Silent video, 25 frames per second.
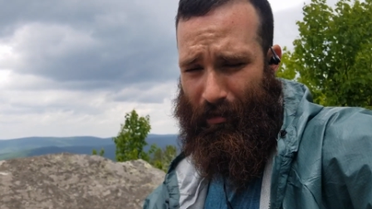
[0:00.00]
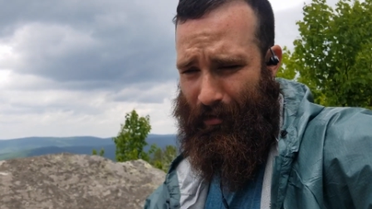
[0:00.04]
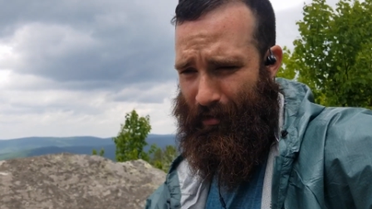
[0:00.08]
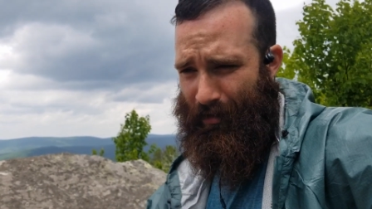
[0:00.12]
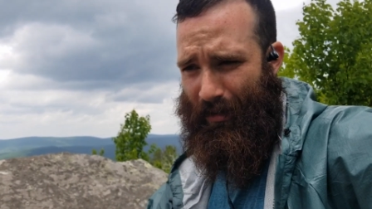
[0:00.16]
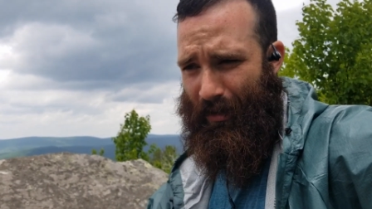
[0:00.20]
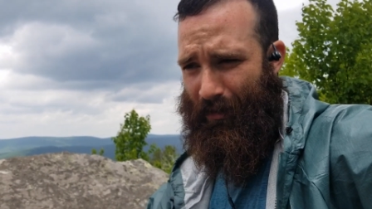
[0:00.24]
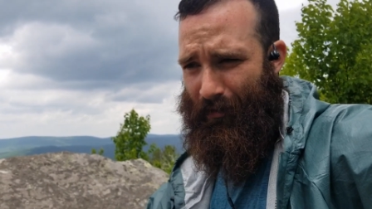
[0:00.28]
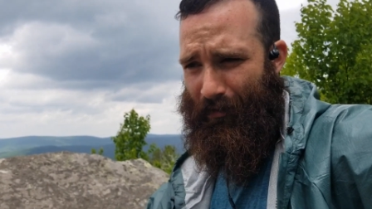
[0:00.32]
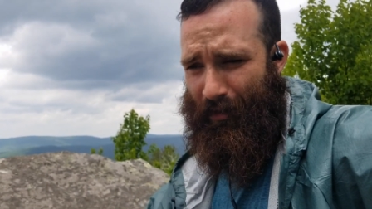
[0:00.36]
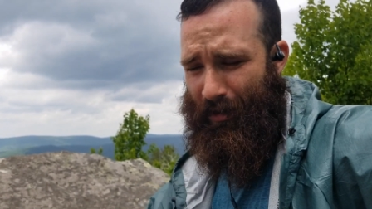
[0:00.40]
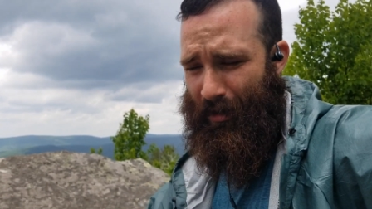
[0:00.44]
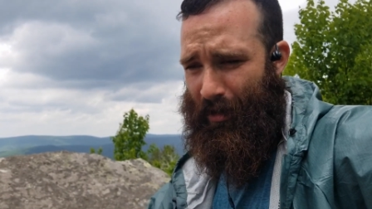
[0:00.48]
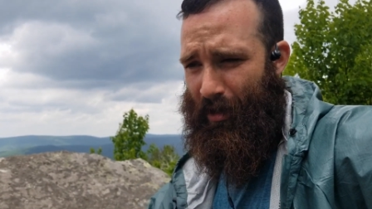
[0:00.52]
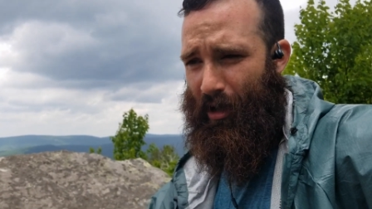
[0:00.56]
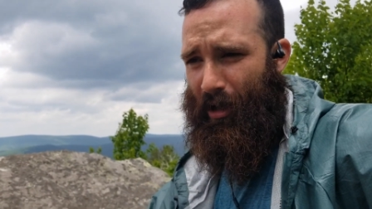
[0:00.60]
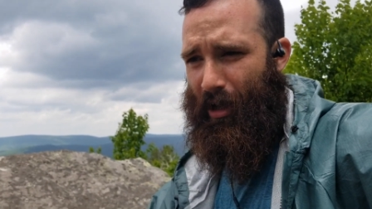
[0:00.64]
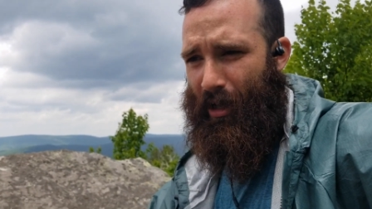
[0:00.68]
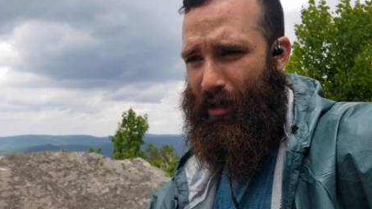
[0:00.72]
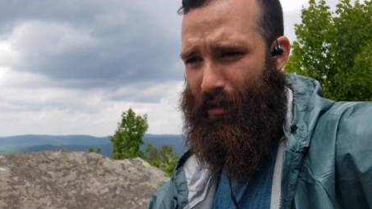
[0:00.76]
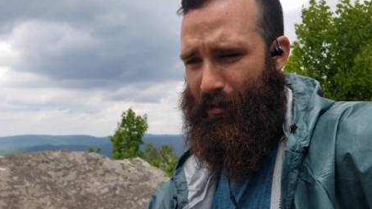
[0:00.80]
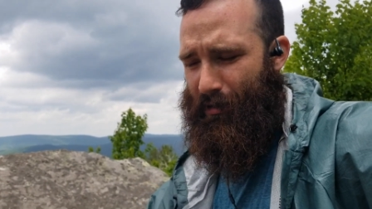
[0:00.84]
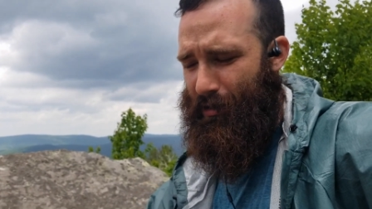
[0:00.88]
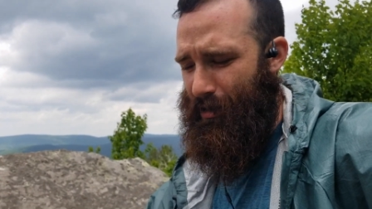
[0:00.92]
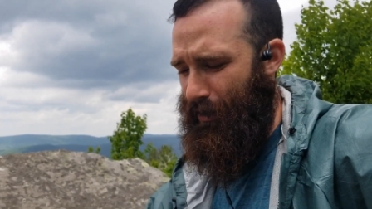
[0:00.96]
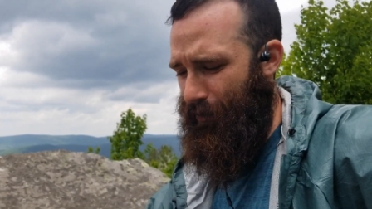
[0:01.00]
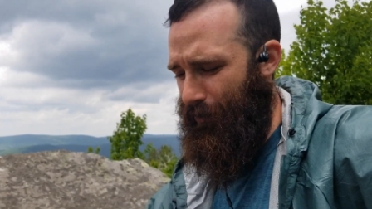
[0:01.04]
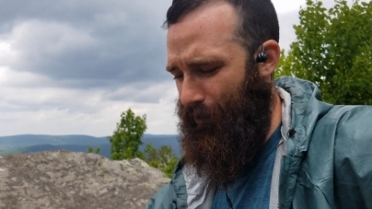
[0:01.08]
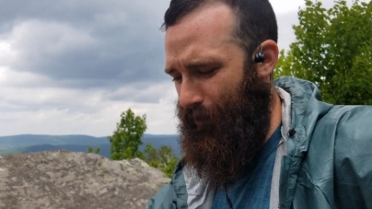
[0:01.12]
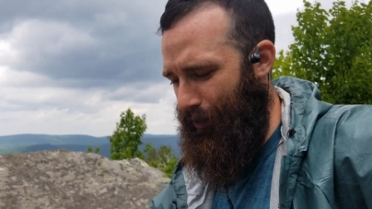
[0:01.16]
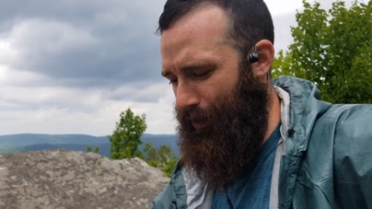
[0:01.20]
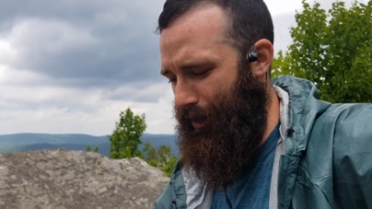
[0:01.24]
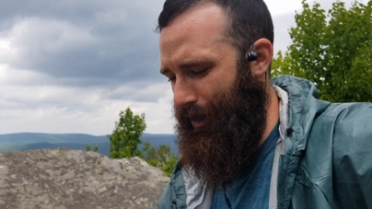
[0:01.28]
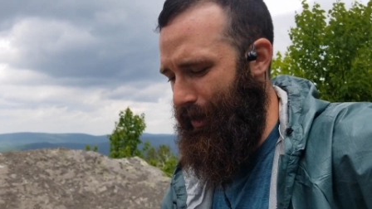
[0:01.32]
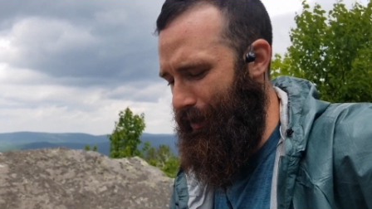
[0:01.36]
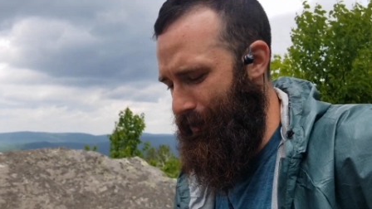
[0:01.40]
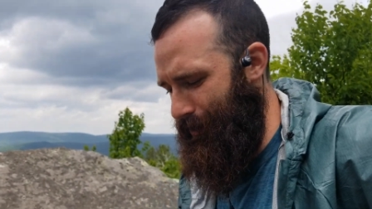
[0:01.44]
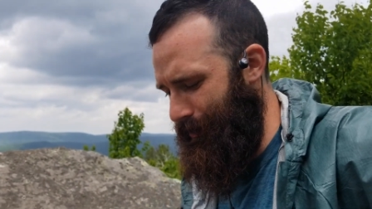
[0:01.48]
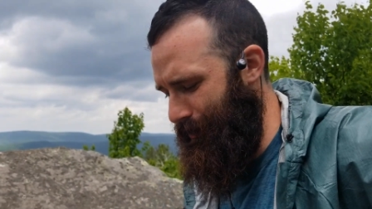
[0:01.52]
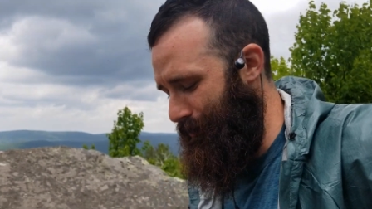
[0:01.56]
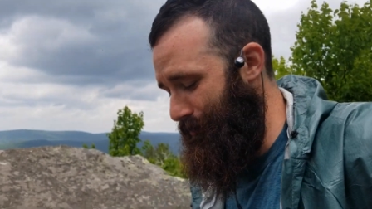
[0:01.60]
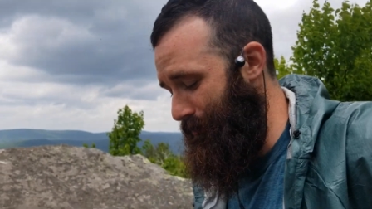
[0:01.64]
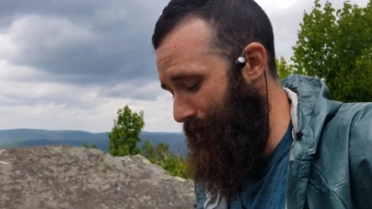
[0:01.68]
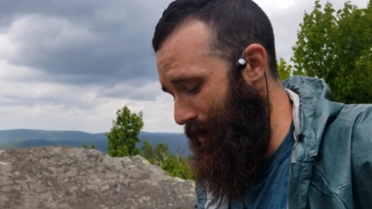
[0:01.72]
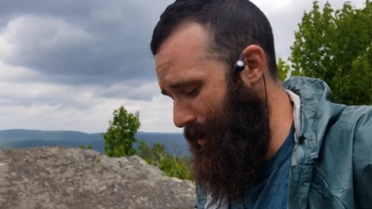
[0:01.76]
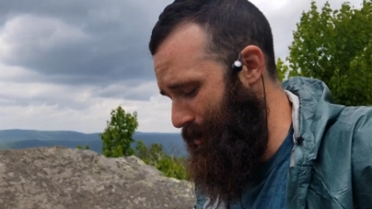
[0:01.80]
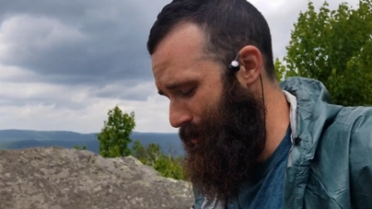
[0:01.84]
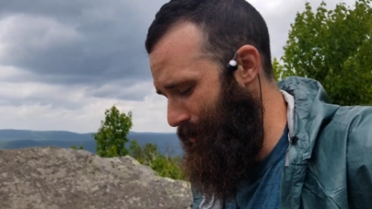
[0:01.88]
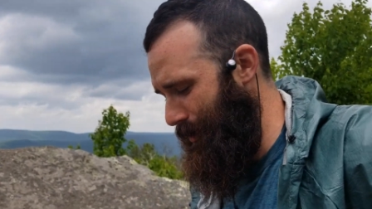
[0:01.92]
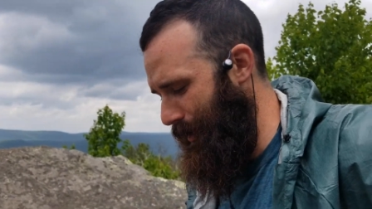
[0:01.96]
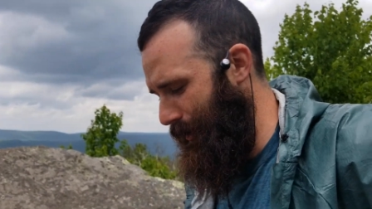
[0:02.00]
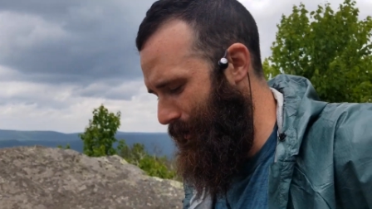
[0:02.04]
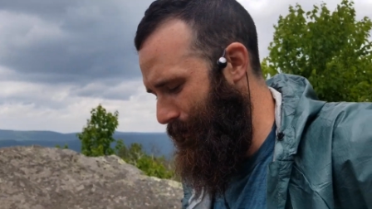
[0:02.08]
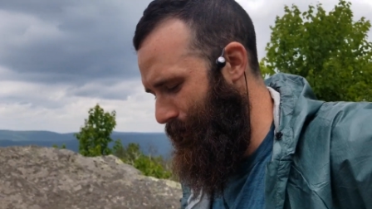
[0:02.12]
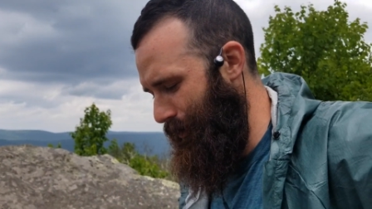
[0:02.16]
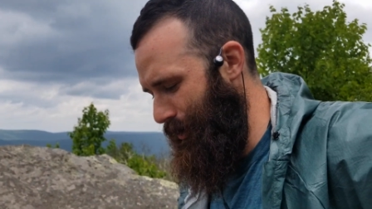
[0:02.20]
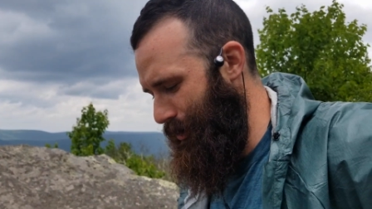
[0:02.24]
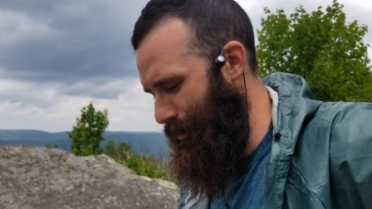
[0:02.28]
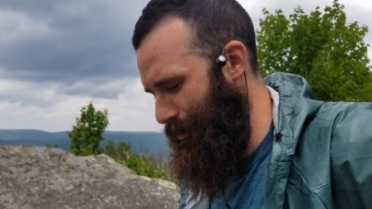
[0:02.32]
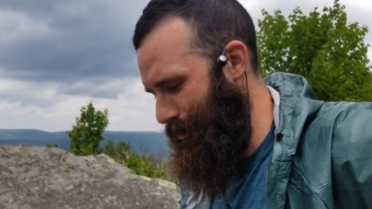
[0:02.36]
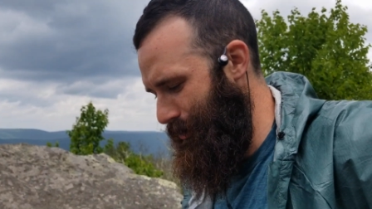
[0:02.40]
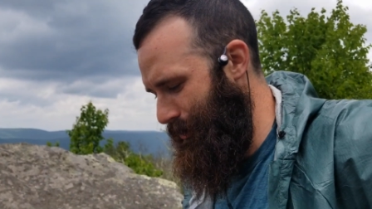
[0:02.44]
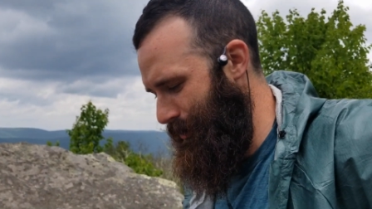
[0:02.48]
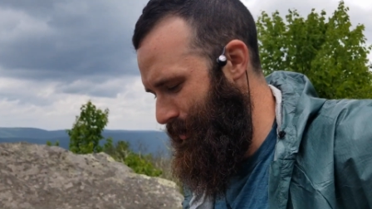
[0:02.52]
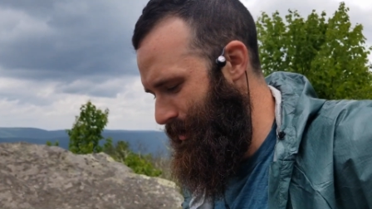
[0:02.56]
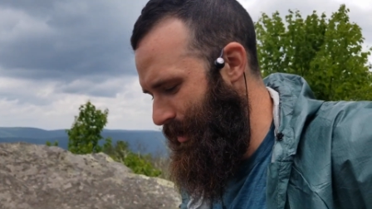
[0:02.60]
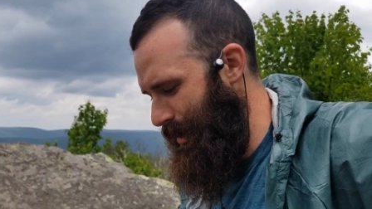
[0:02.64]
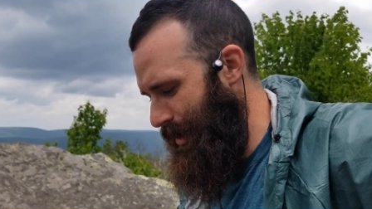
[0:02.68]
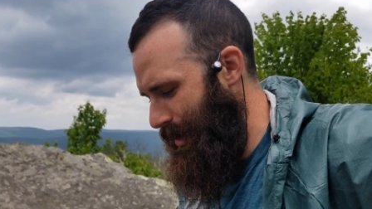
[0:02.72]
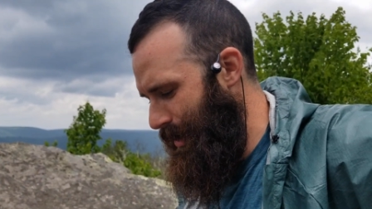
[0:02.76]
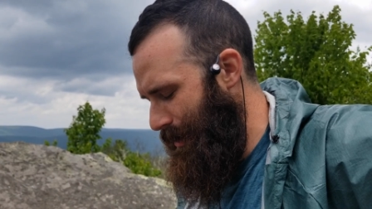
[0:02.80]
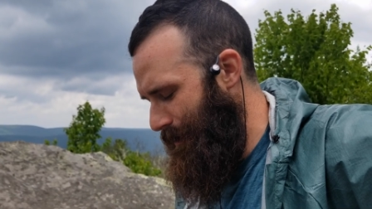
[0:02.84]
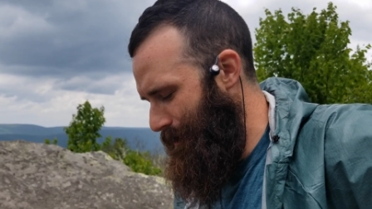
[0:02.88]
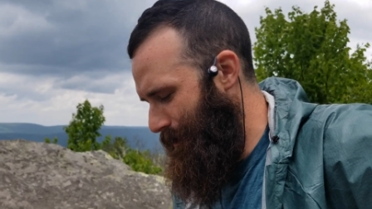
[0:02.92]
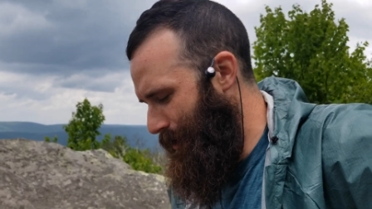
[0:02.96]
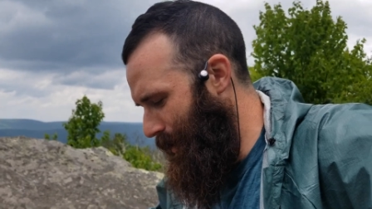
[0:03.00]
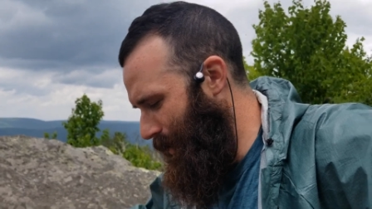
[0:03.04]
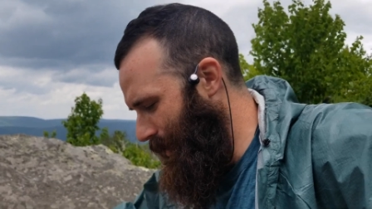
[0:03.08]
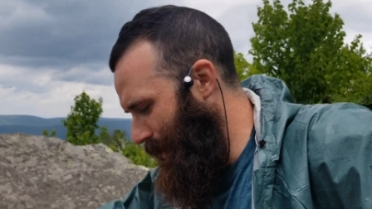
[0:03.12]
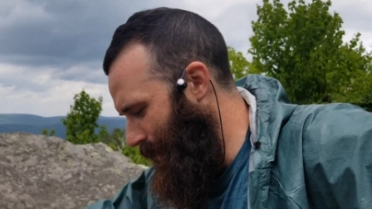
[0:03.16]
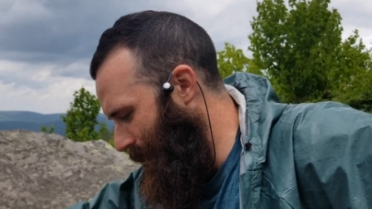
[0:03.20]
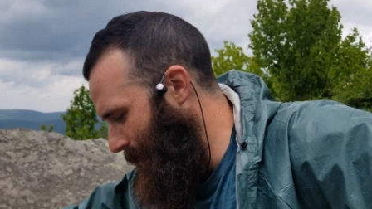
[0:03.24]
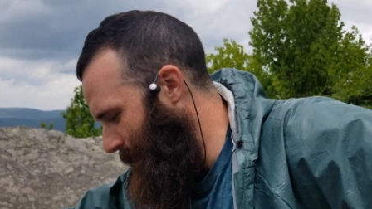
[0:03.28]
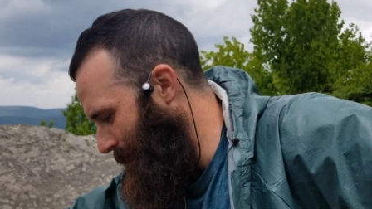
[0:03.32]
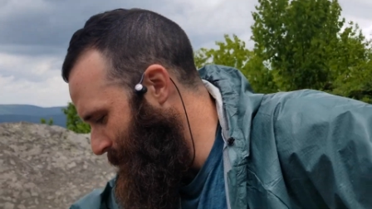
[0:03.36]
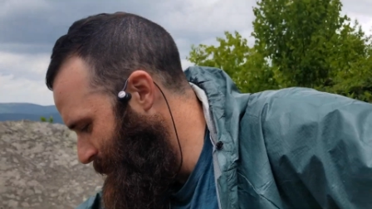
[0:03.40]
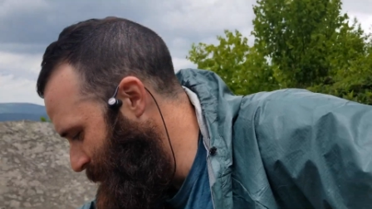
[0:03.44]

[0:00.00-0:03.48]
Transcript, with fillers: It's definitely not. There's definitely some major elevation, but um,